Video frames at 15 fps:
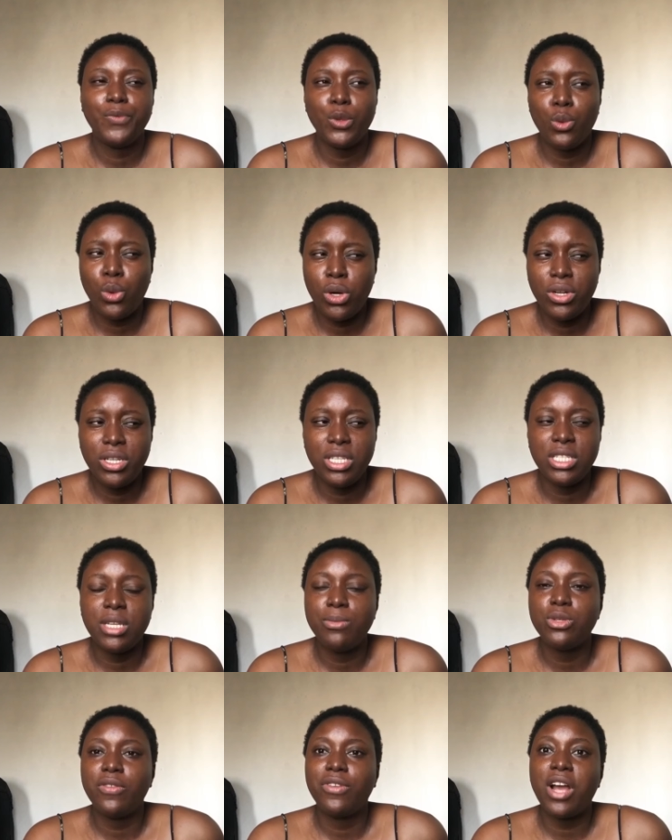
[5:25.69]
one in
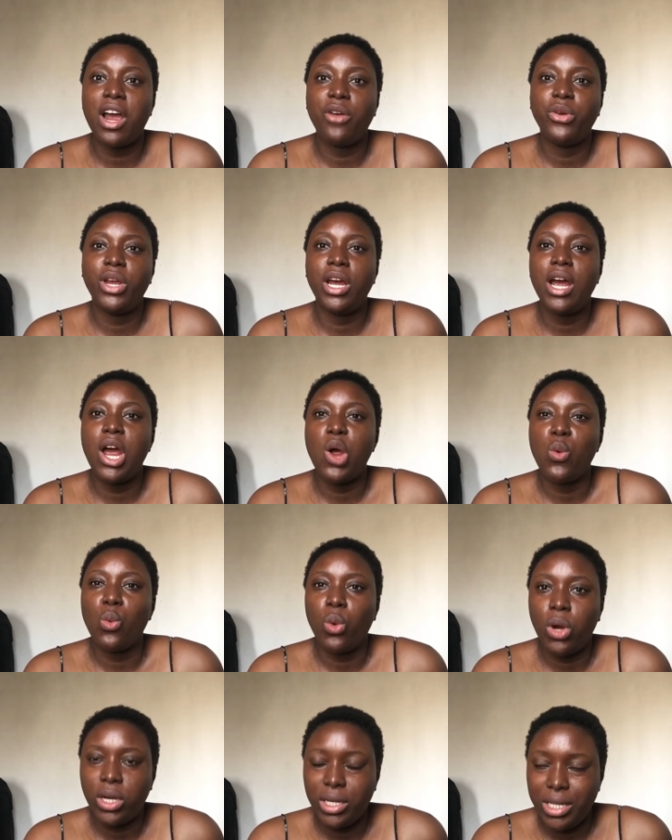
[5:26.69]
terms of career and
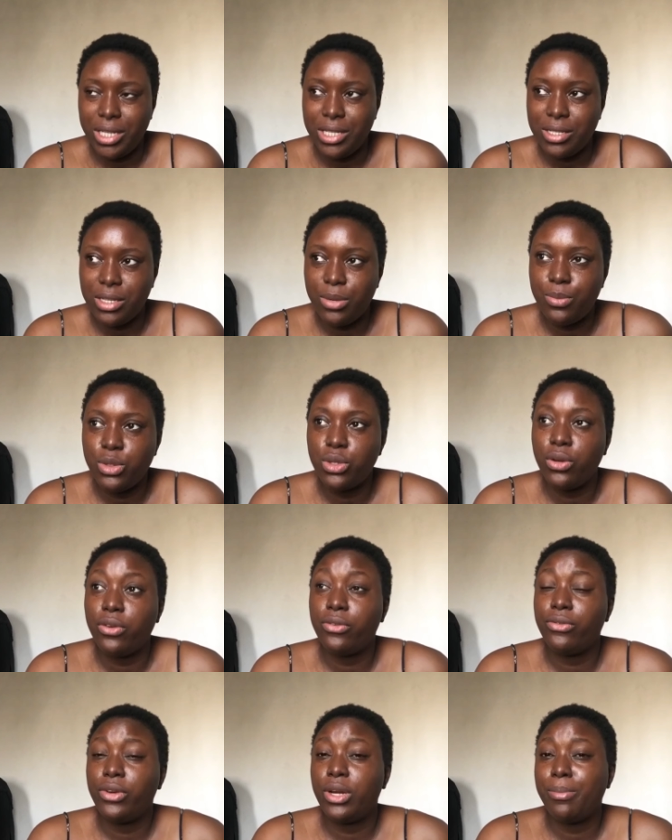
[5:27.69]
one in terms of
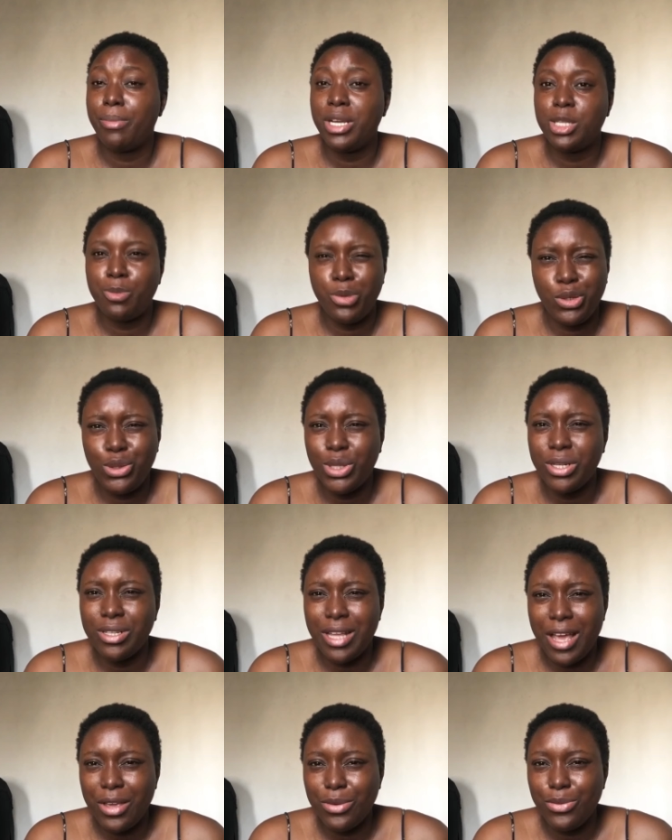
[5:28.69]
um, my spiritual
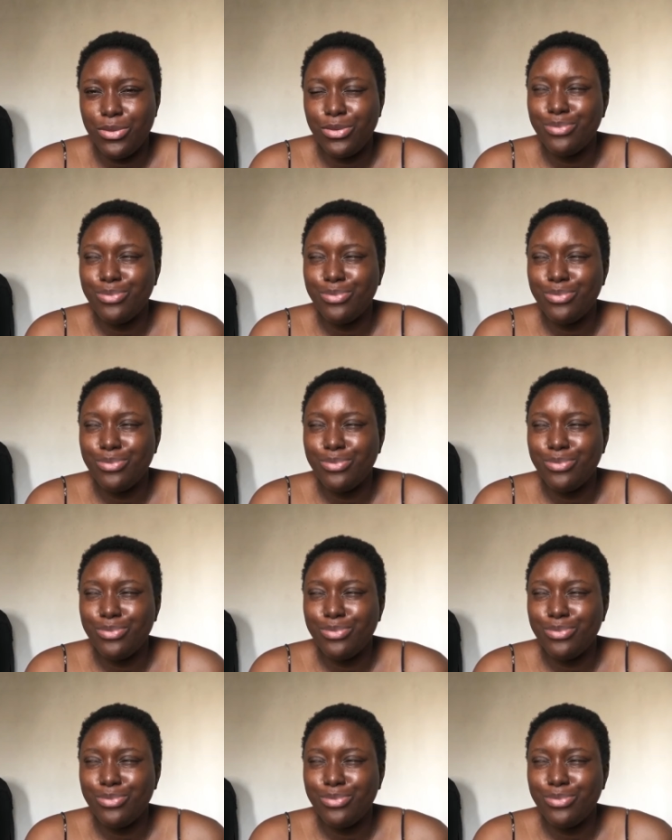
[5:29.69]
life